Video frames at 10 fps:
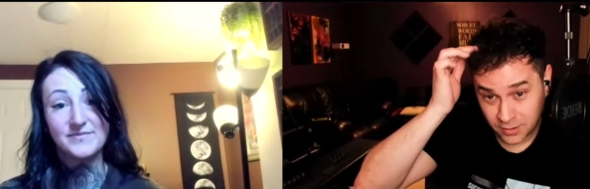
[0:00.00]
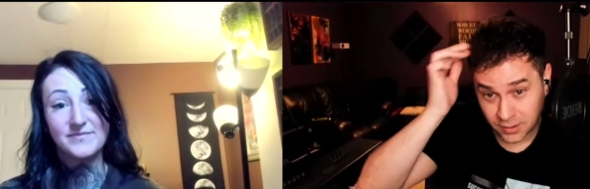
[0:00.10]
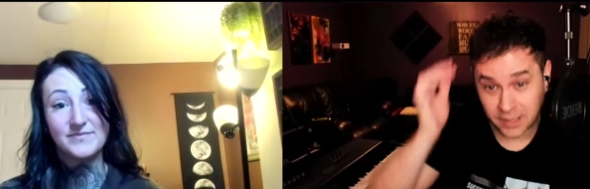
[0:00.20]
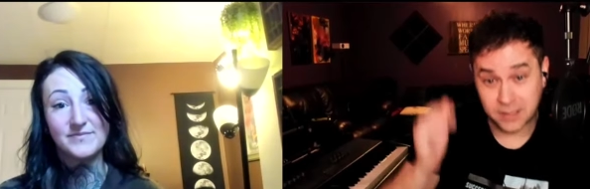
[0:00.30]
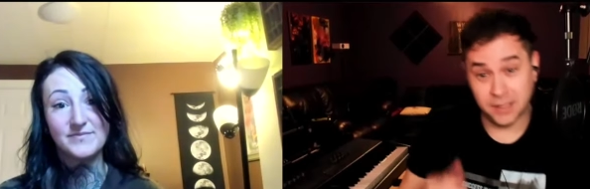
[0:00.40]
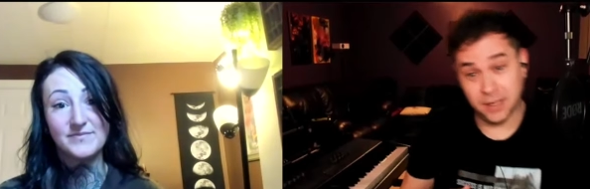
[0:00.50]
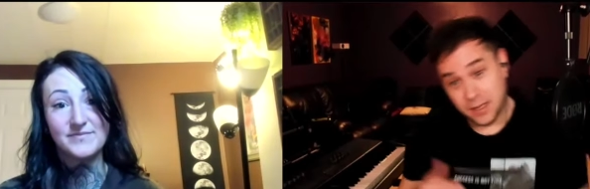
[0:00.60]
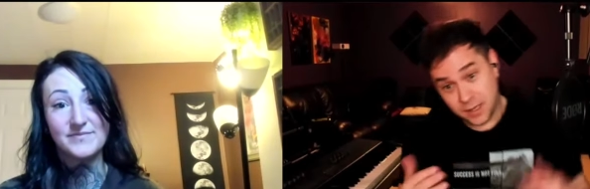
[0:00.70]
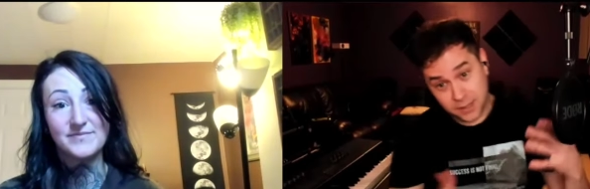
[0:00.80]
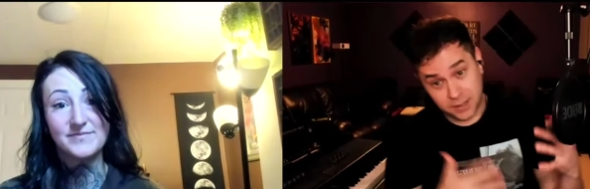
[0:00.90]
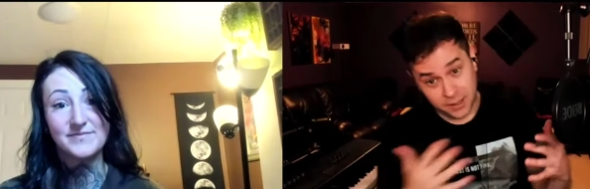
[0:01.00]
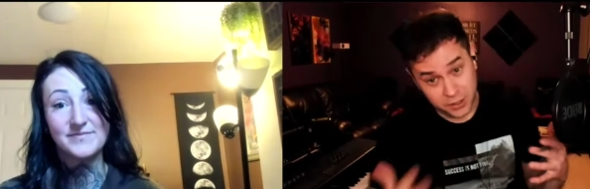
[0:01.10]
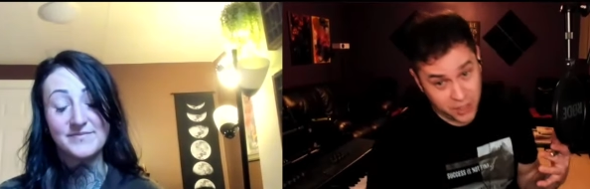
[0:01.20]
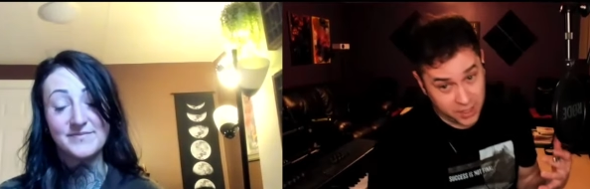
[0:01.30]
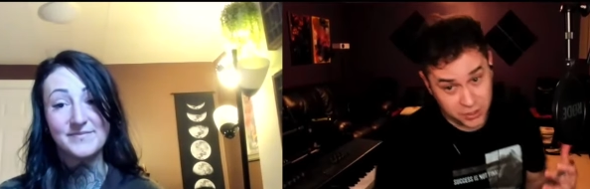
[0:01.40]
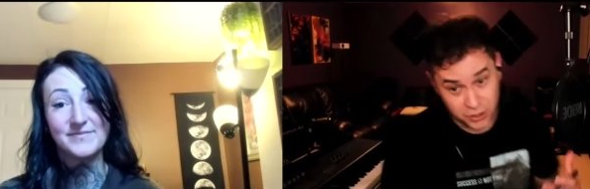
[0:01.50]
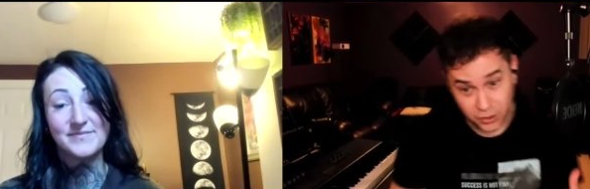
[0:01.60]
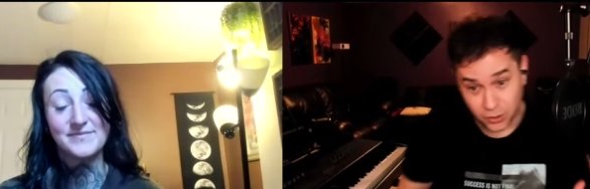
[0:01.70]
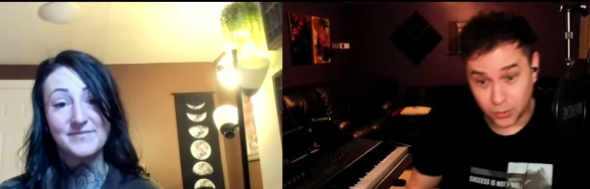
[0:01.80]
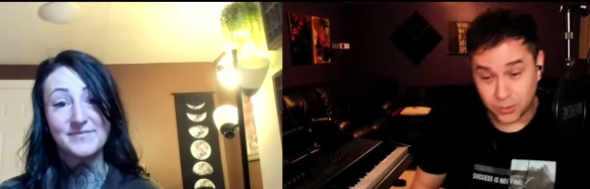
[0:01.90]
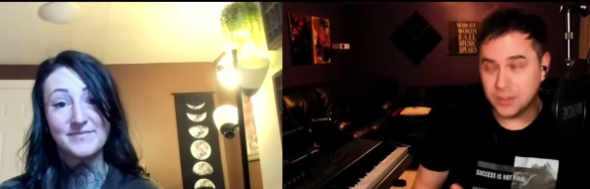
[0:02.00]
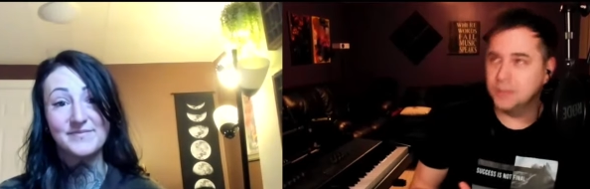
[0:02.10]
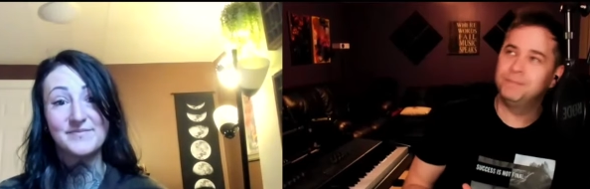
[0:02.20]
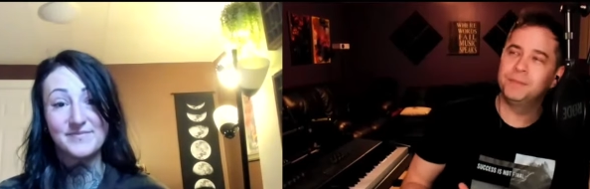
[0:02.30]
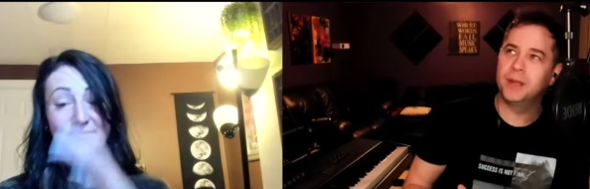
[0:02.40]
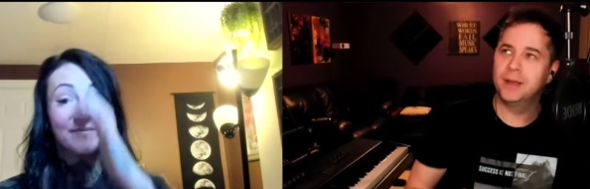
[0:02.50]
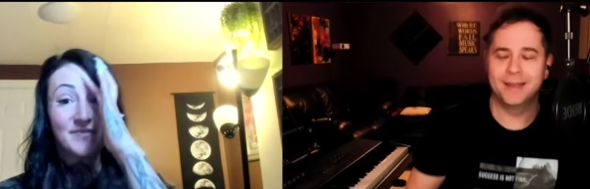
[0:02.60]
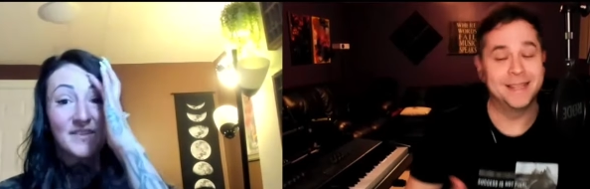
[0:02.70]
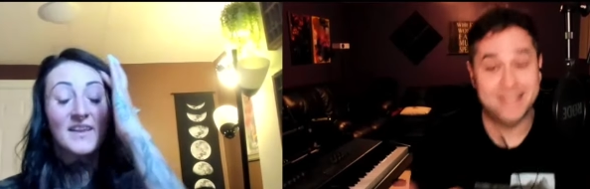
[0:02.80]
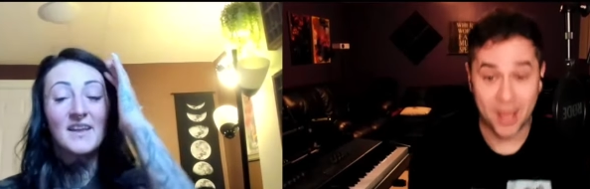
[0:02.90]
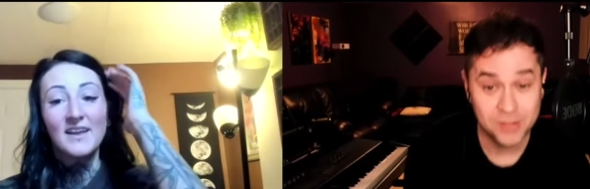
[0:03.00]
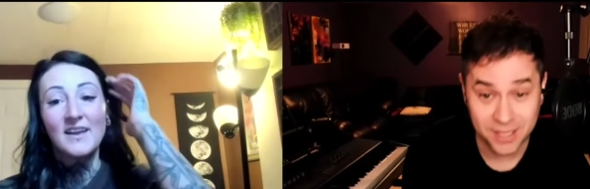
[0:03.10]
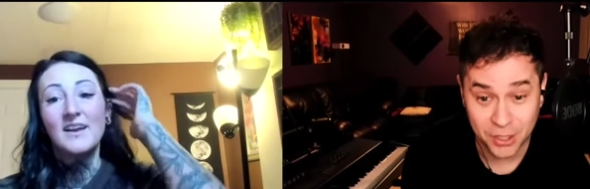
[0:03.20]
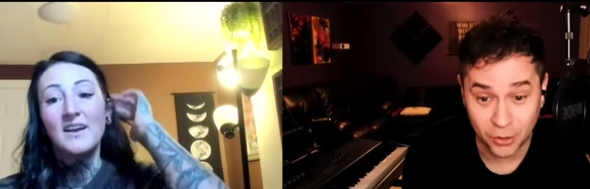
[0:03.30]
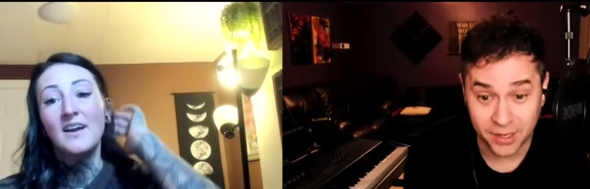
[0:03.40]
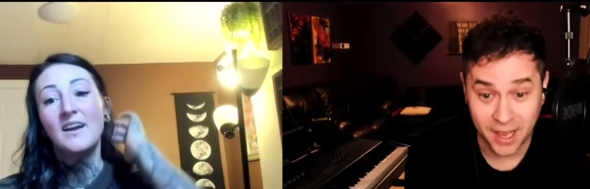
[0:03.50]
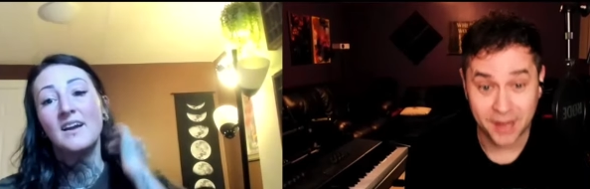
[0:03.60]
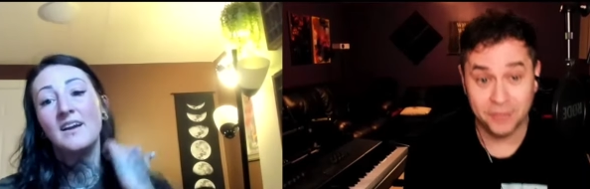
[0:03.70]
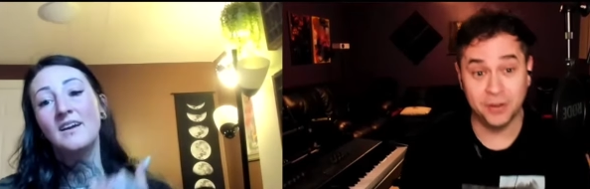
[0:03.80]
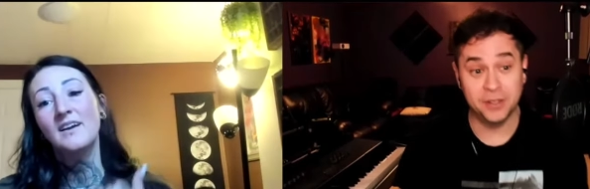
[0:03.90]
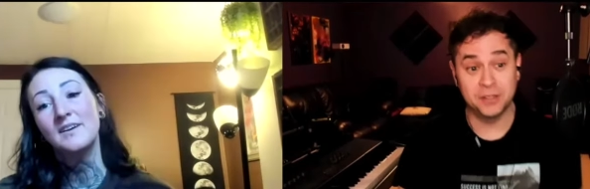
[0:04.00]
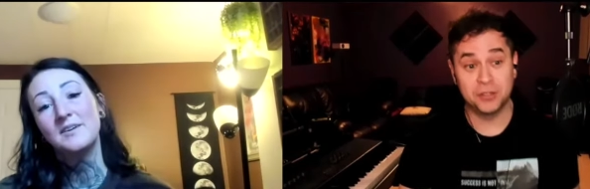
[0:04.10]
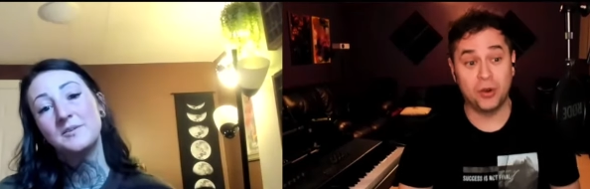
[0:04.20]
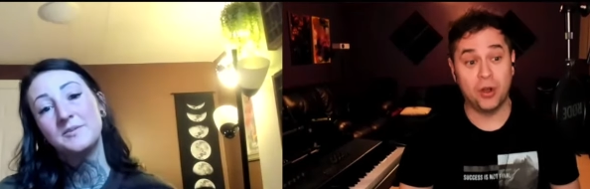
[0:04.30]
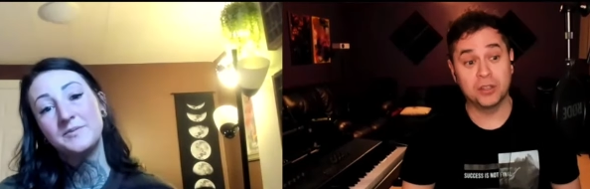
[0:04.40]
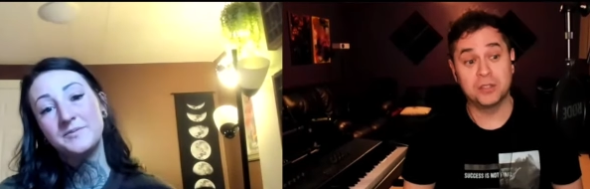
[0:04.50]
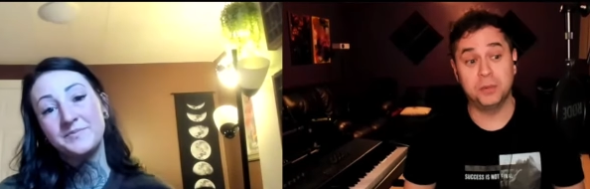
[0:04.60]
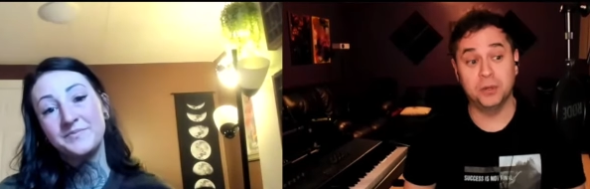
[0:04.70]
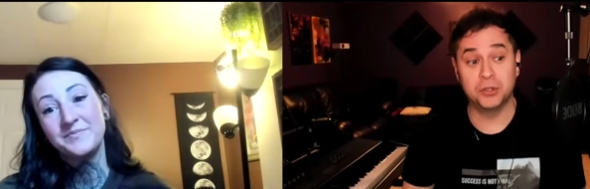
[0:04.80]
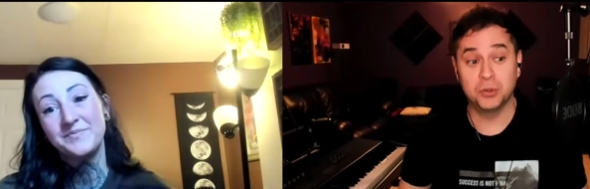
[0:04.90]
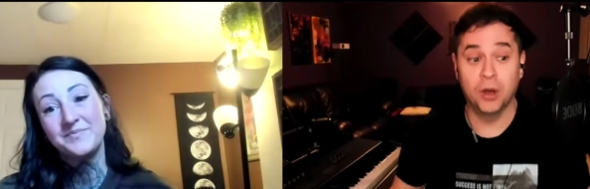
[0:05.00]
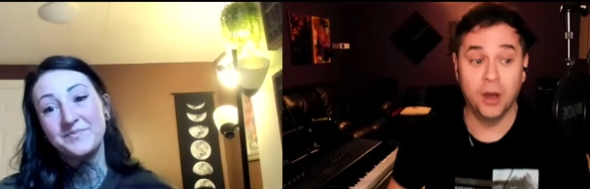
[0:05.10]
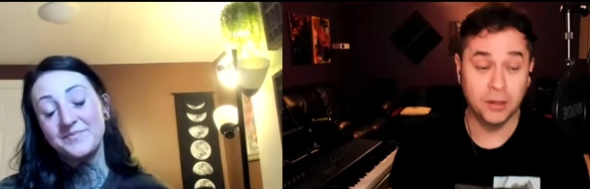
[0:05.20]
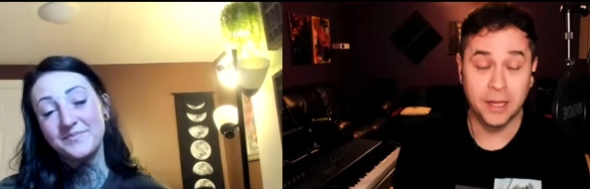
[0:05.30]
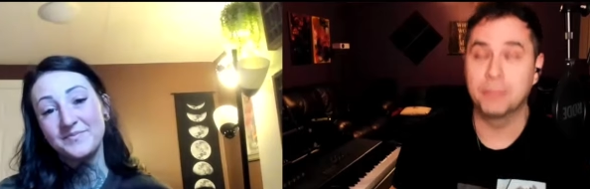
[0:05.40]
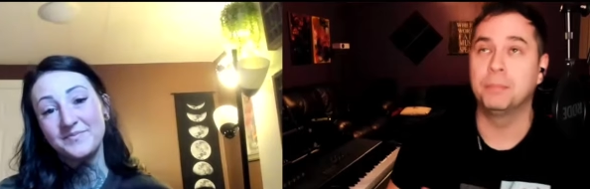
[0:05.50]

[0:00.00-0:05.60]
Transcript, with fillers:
Speaker 1: Like, did it, did it change you? Did, it sounds like you already had a very strong spiritual, uh, like,